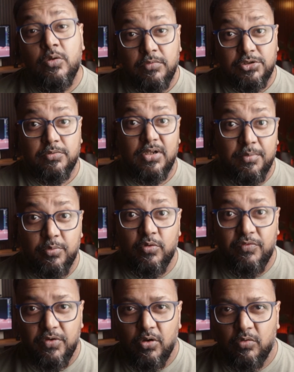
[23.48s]
which will
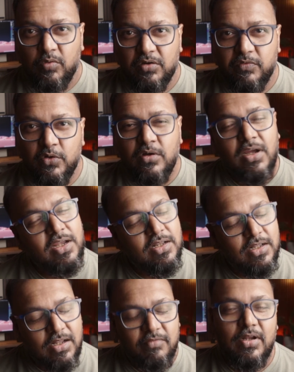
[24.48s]
improve your workflow and
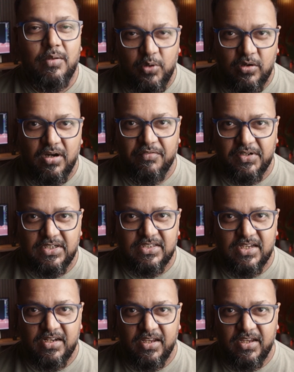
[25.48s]
level up your graphic design